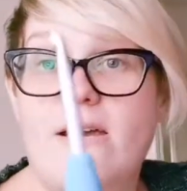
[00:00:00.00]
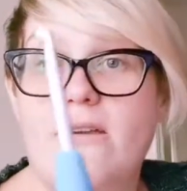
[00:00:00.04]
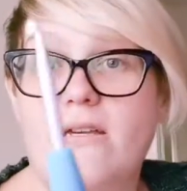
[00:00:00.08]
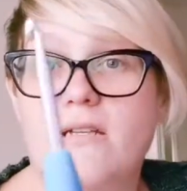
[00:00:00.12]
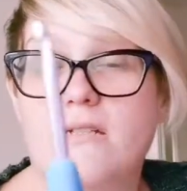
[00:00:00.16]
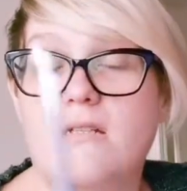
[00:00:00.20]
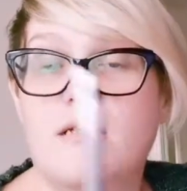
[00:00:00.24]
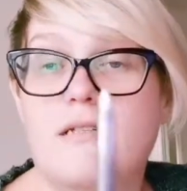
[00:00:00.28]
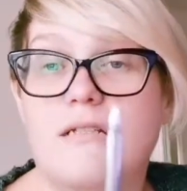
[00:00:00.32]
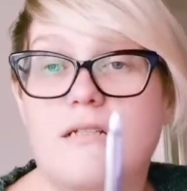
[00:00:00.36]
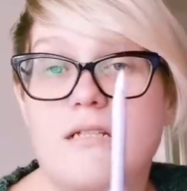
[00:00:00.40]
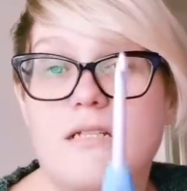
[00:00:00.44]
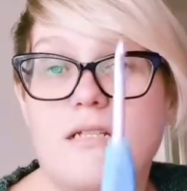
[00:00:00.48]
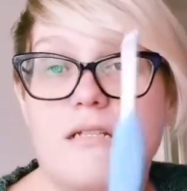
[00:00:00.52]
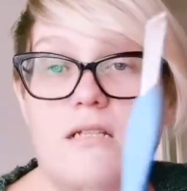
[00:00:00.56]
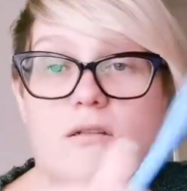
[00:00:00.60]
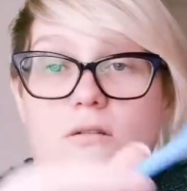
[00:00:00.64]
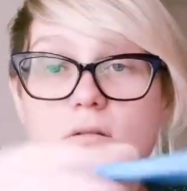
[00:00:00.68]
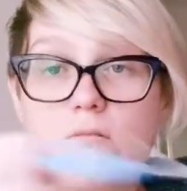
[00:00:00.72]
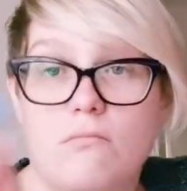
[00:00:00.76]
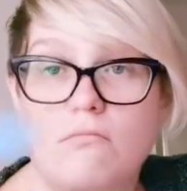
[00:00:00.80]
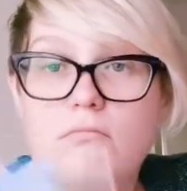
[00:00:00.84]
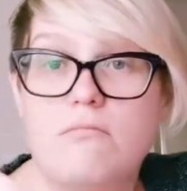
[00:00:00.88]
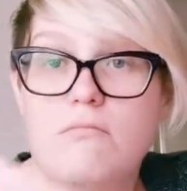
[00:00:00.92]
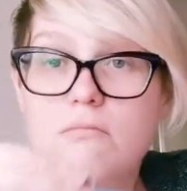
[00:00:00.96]
you to
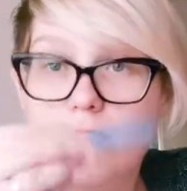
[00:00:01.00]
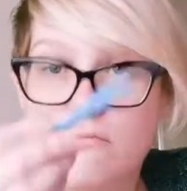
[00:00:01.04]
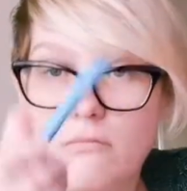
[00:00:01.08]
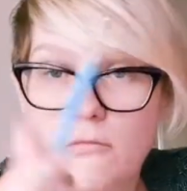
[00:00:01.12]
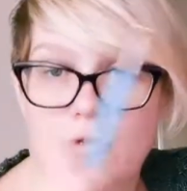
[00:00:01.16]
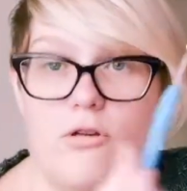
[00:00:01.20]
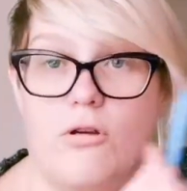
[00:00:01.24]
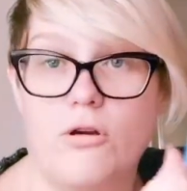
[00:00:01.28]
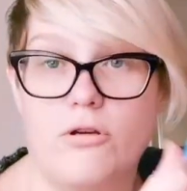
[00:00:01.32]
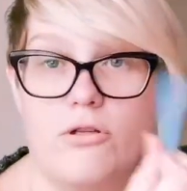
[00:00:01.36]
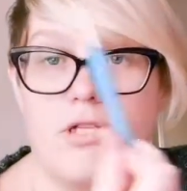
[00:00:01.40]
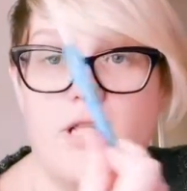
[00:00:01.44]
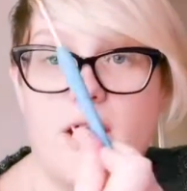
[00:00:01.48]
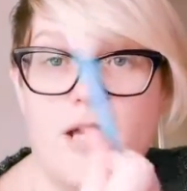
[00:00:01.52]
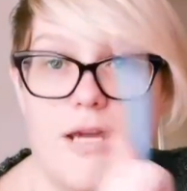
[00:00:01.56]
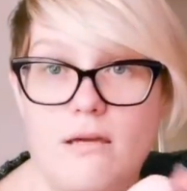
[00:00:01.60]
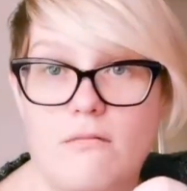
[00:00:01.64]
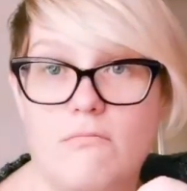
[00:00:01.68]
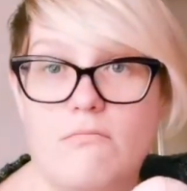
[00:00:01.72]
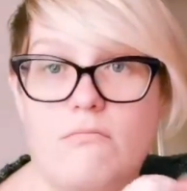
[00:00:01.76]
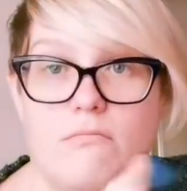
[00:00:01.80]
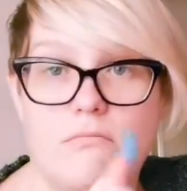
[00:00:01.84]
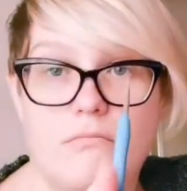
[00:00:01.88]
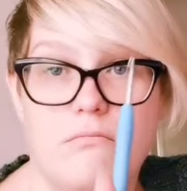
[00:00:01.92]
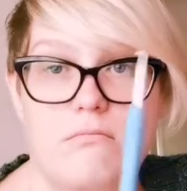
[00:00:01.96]
continue crocheting
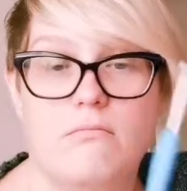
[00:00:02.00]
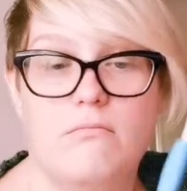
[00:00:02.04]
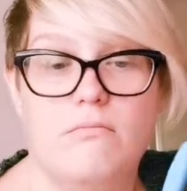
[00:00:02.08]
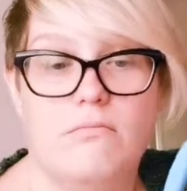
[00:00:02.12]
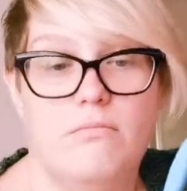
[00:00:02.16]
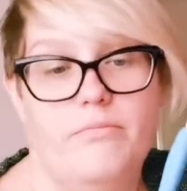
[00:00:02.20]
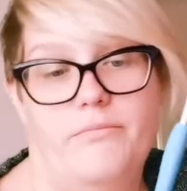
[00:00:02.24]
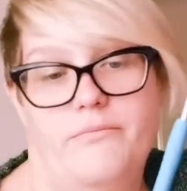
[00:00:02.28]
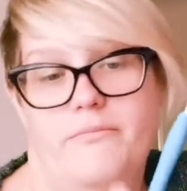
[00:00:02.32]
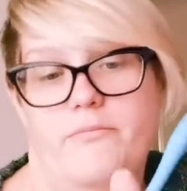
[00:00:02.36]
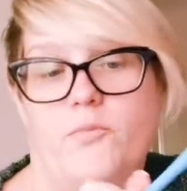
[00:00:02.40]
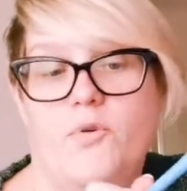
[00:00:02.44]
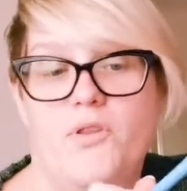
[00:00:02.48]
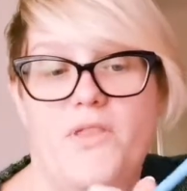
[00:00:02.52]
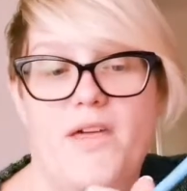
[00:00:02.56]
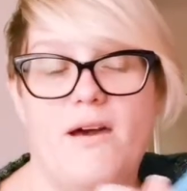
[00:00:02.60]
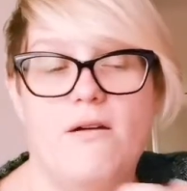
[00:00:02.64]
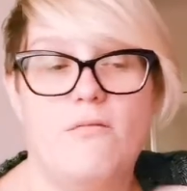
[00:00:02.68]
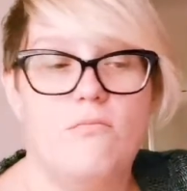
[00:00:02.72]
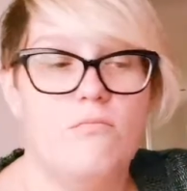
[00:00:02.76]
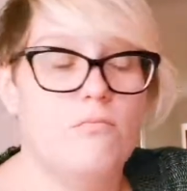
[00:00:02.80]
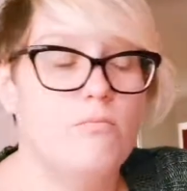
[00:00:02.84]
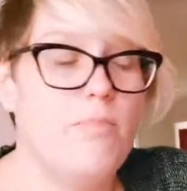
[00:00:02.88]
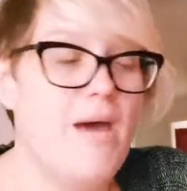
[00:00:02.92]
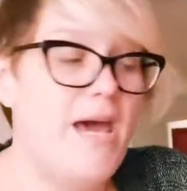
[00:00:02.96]

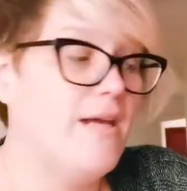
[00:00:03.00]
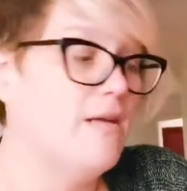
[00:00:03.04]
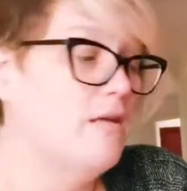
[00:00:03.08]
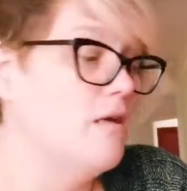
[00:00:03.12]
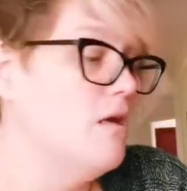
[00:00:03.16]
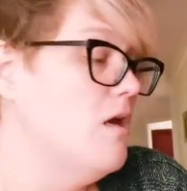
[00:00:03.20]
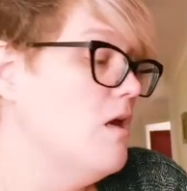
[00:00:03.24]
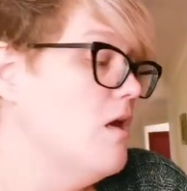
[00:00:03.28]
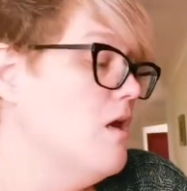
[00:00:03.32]
without pain.